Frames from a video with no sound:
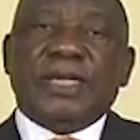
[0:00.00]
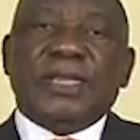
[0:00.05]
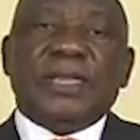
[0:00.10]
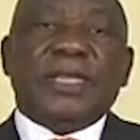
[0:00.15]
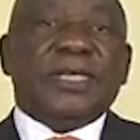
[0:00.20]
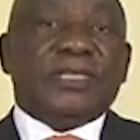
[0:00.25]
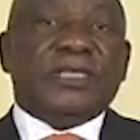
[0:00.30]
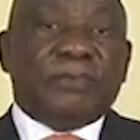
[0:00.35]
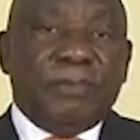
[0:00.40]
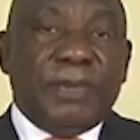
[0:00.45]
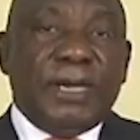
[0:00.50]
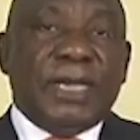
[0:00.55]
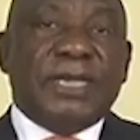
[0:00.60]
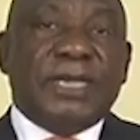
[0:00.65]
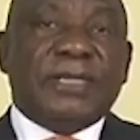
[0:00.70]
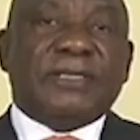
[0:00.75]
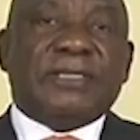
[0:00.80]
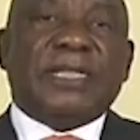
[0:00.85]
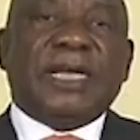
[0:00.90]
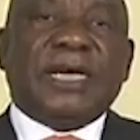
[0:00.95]
This
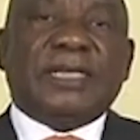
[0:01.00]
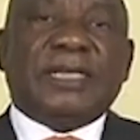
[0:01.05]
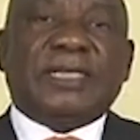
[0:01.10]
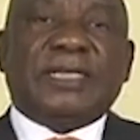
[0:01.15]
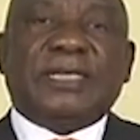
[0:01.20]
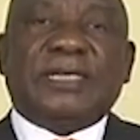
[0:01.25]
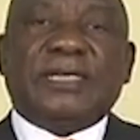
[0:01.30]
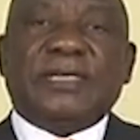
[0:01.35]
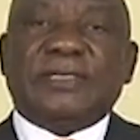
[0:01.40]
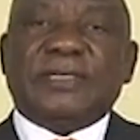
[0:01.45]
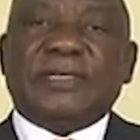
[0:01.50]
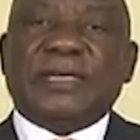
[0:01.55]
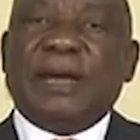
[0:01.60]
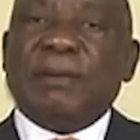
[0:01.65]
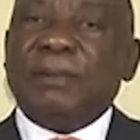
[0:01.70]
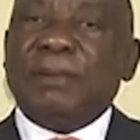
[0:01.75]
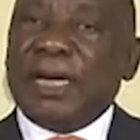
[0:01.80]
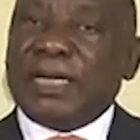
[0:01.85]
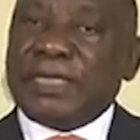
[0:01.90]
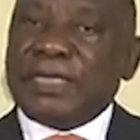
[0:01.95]
means that
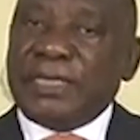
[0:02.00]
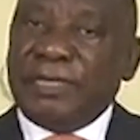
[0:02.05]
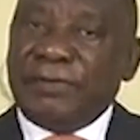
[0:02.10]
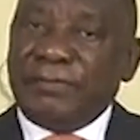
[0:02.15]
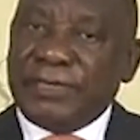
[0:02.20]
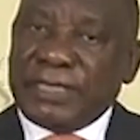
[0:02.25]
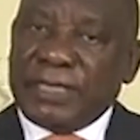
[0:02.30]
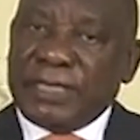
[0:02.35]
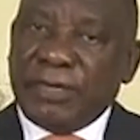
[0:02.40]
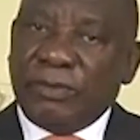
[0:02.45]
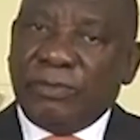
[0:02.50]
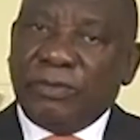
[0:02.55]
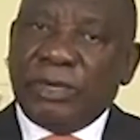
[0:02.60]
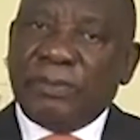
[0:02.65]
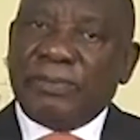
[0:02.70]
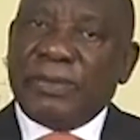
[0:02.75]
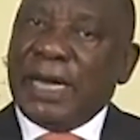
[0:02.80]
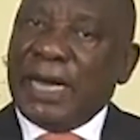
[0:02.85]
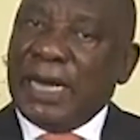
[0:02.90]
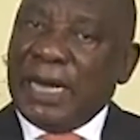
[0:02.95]
some activity will
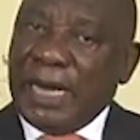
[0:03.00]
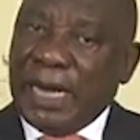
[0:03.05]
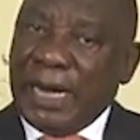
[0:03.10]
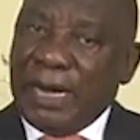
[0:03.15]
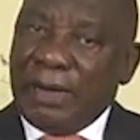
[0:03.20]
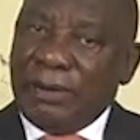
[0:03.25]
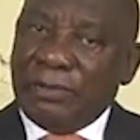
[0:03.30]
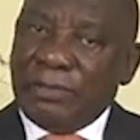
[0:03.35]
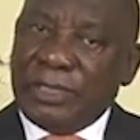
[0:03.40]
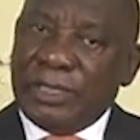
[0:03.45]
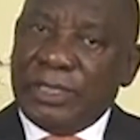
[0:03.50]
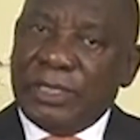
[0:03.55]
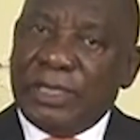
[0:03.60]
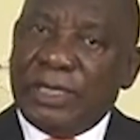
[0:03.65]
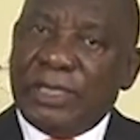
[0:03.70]
be allowed